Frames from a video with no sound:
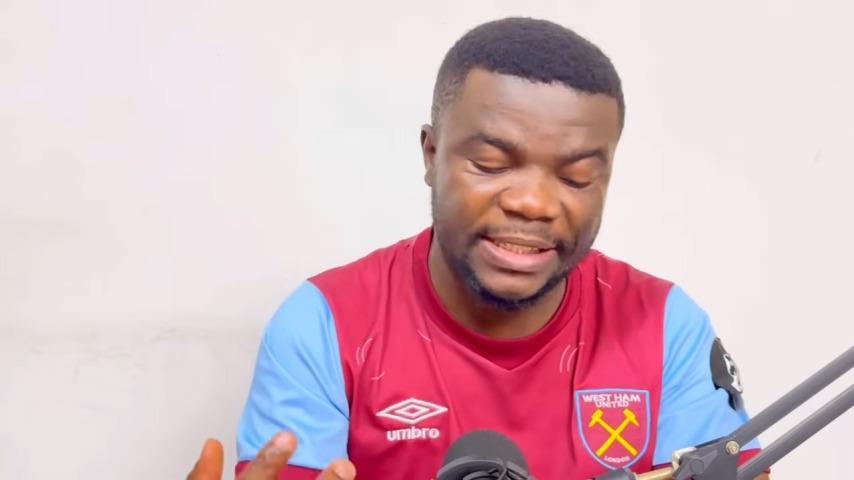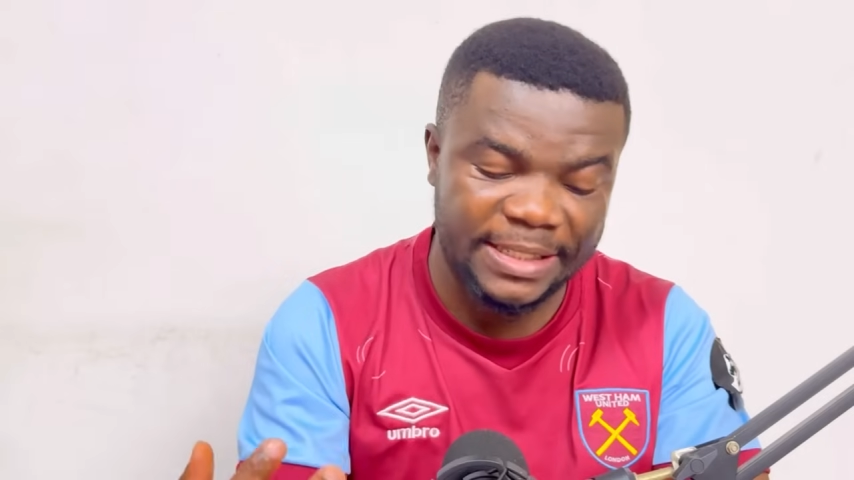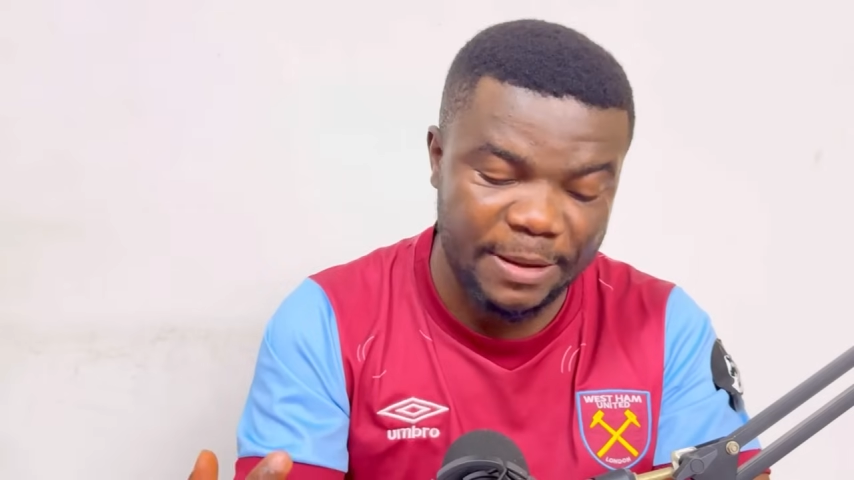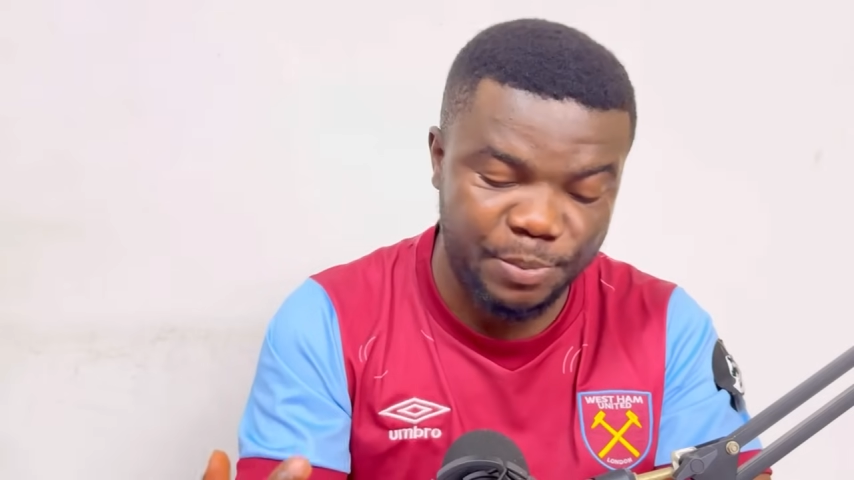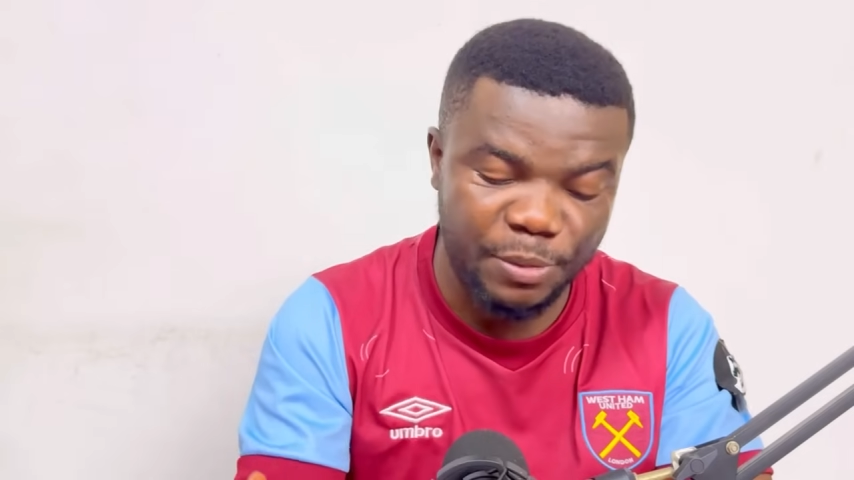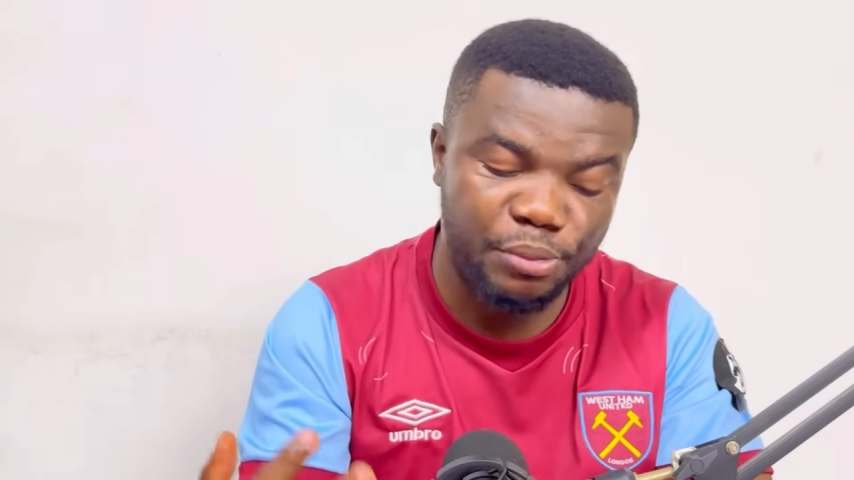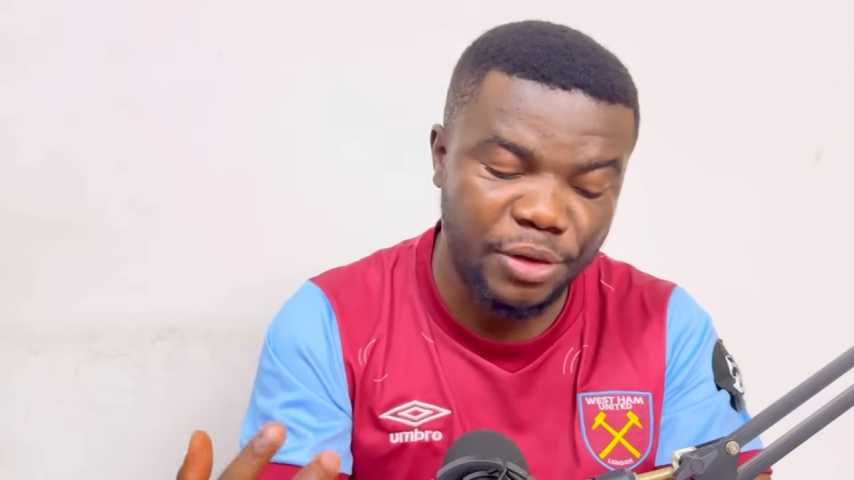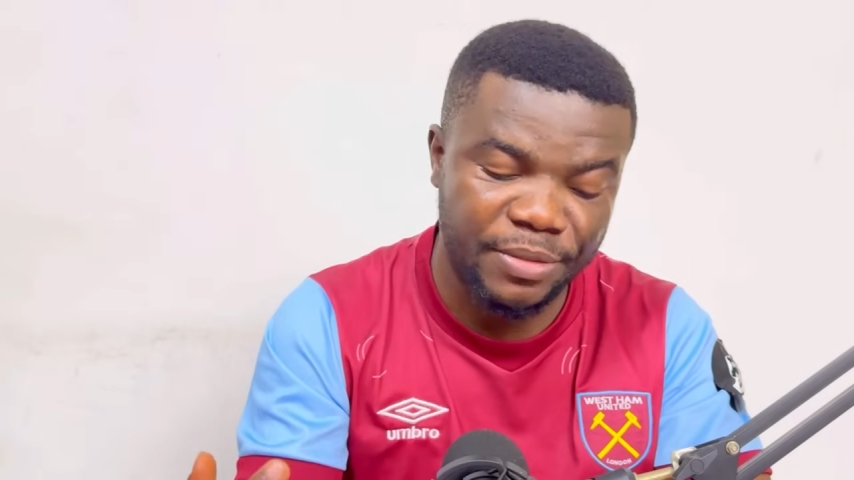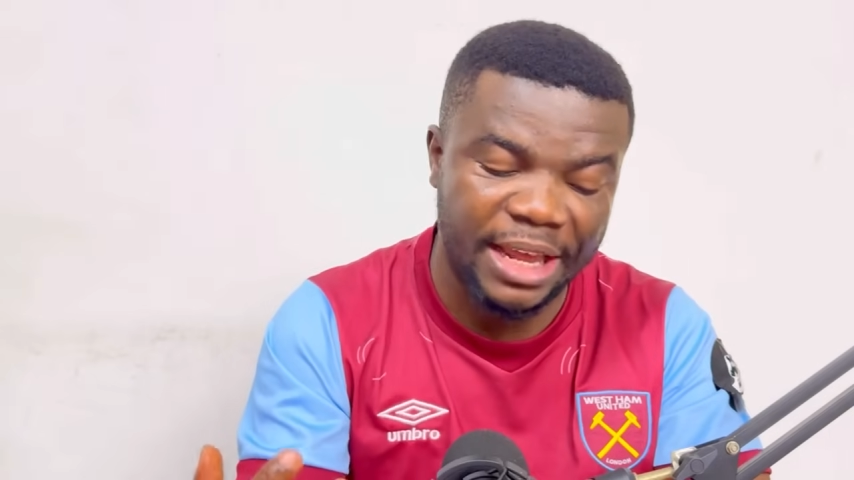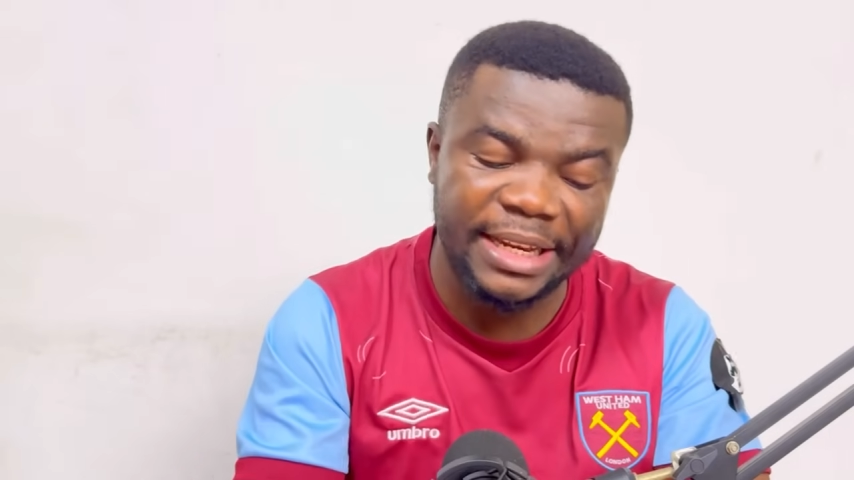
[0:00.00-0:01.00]
debut
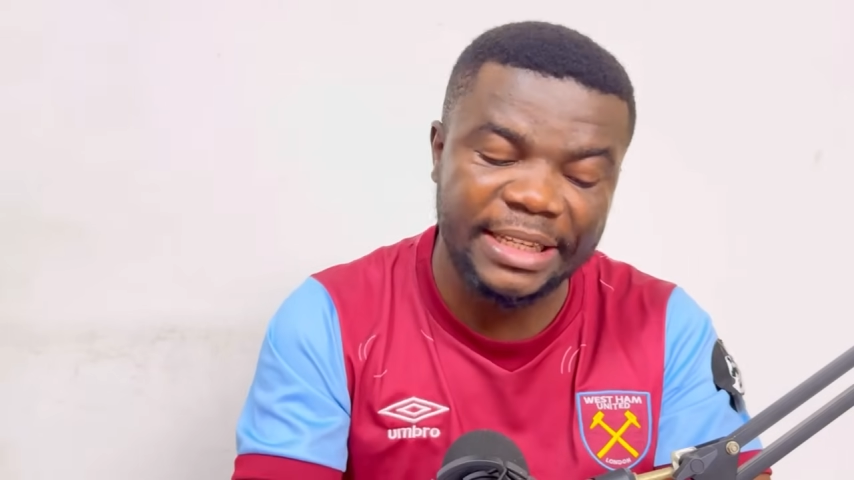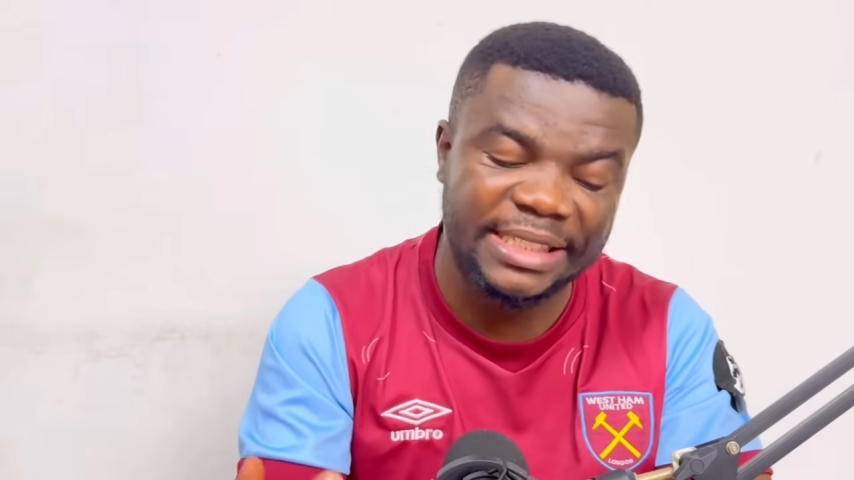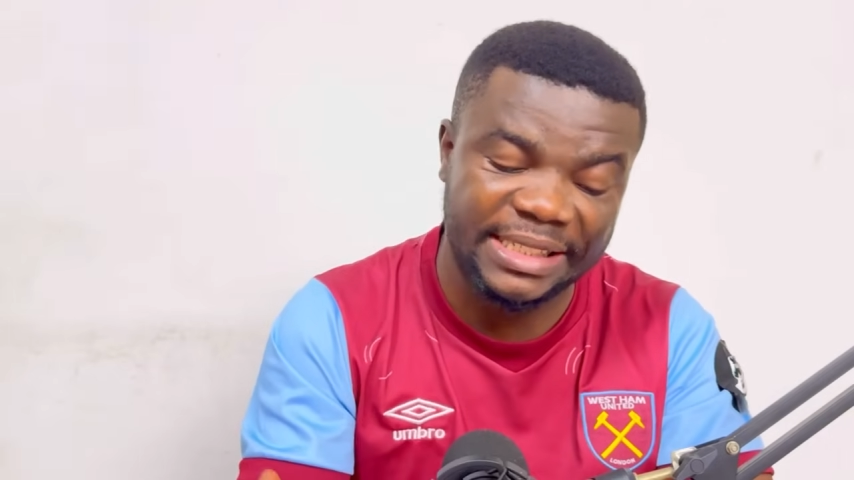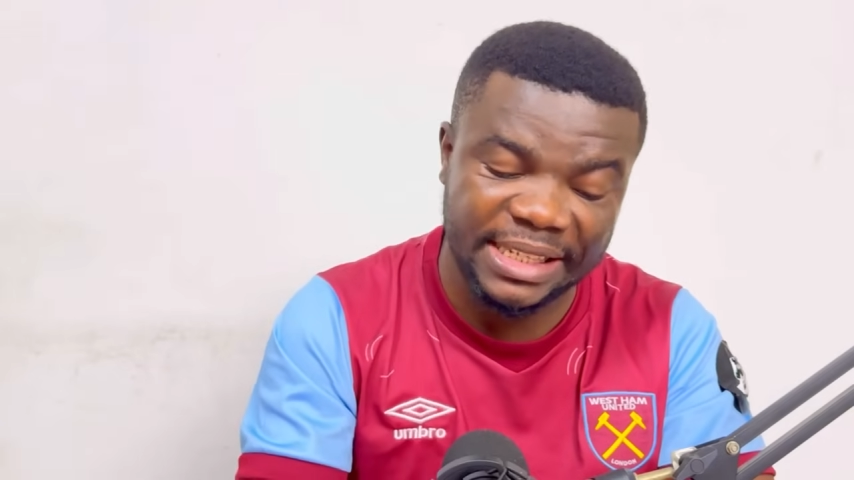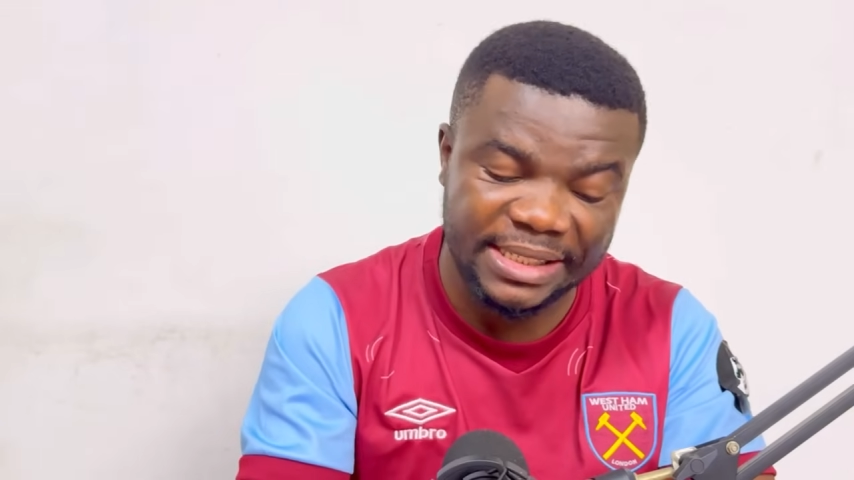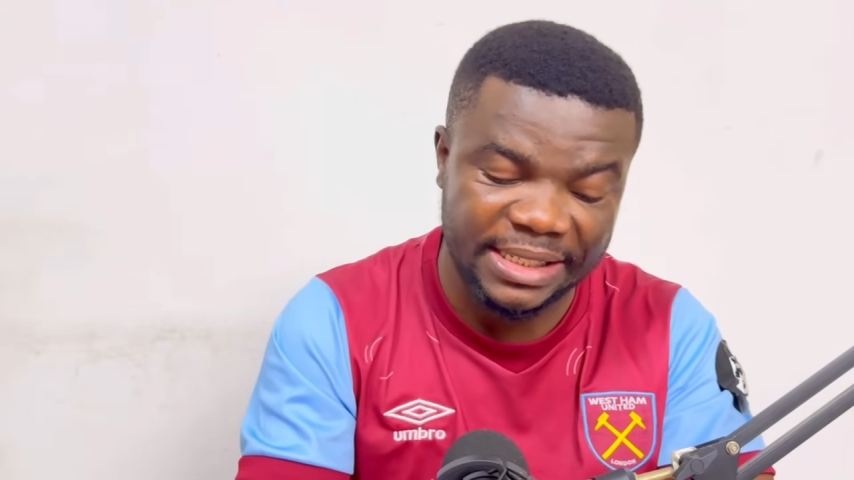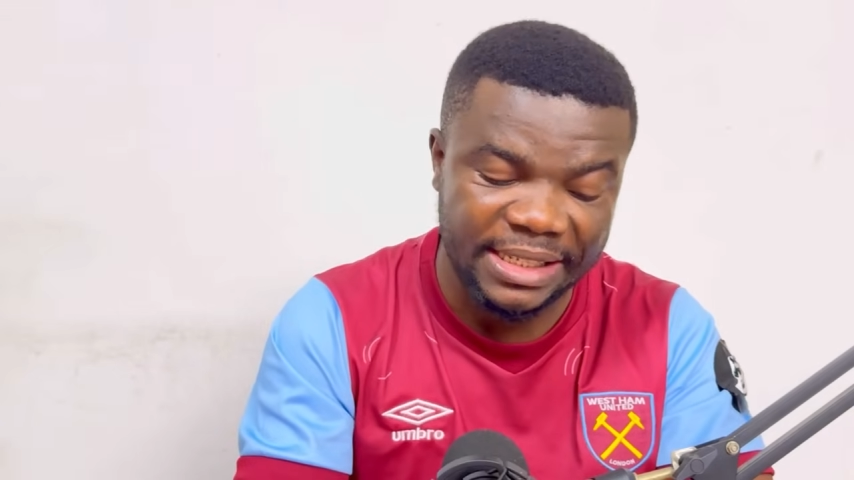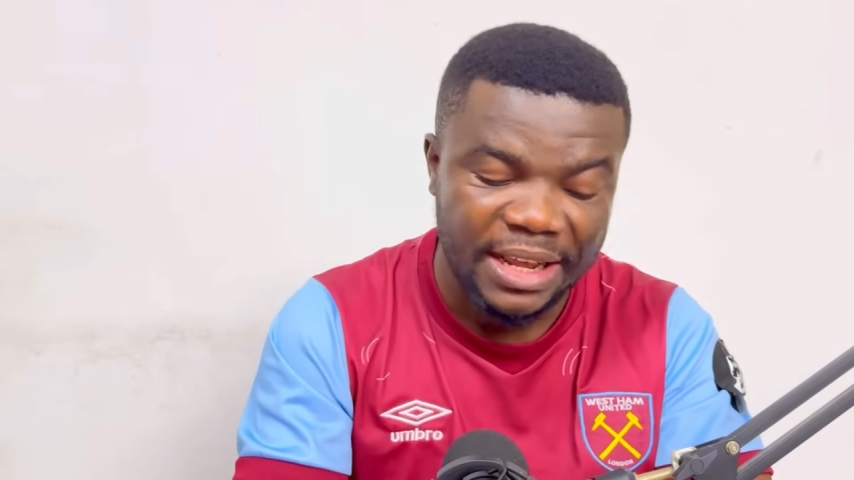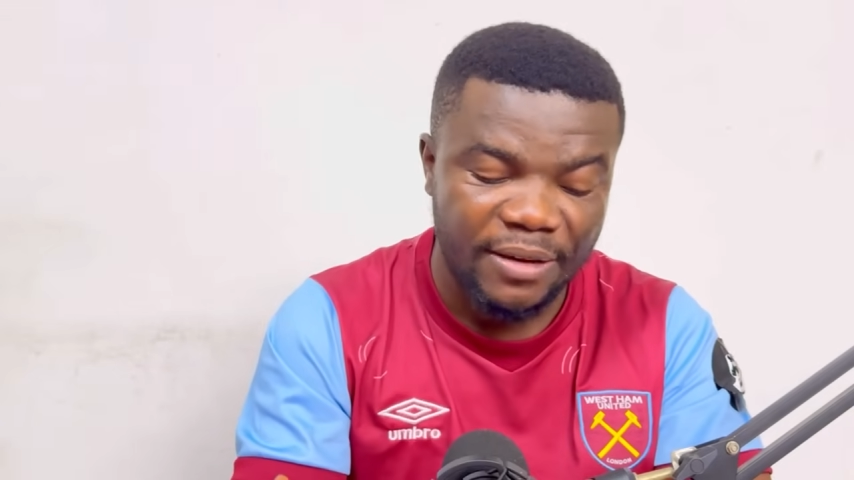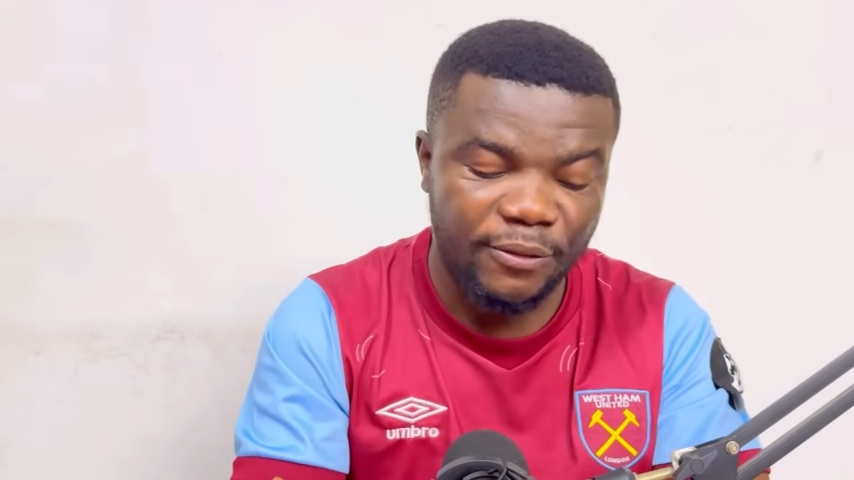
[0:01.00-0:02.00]
Premier League season